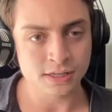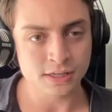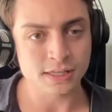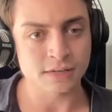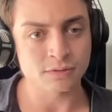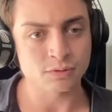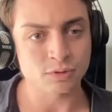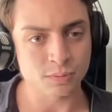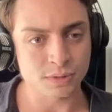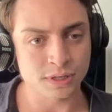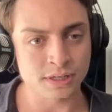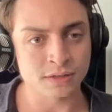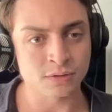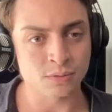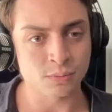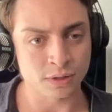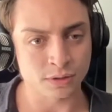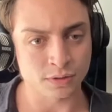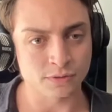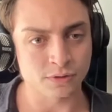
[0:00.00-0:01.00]
then we'll be in a
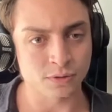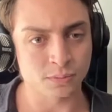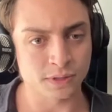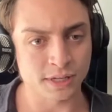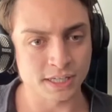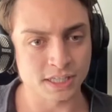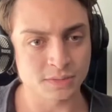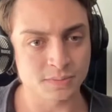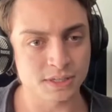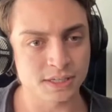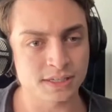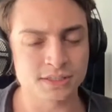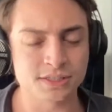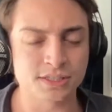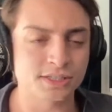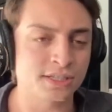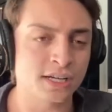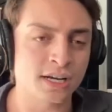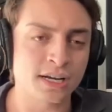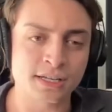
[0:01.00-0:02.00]
wonderful place because
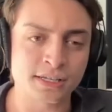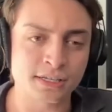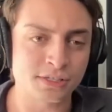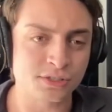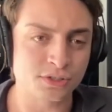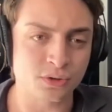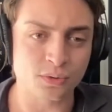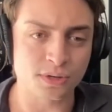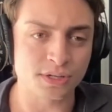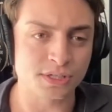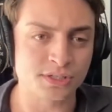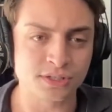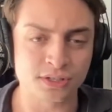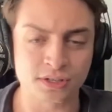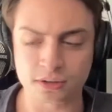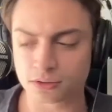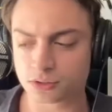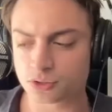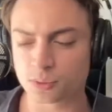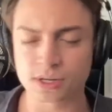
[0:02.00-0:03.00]
society is always, you
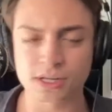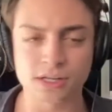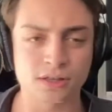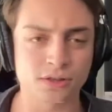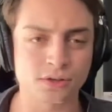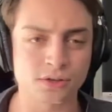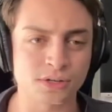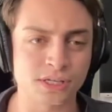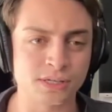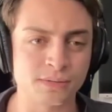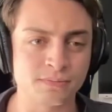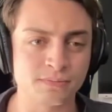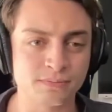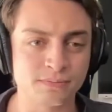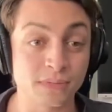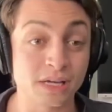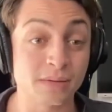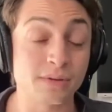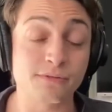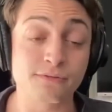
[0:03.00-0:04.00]
know, 20, 30,
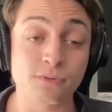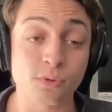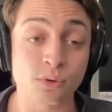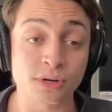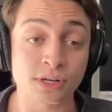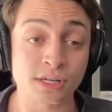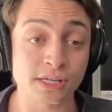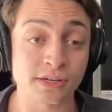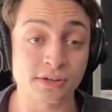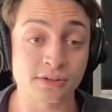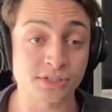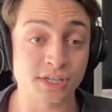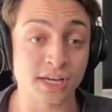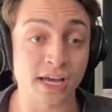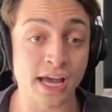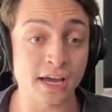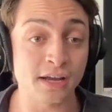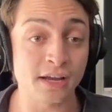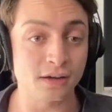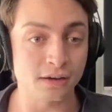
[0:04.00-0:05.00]
maybe 40 years
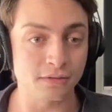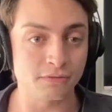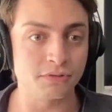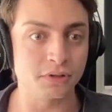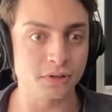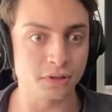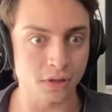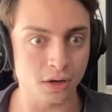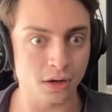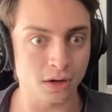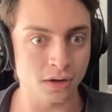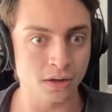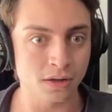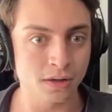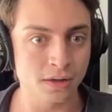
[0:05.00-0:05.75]
ahead of the law.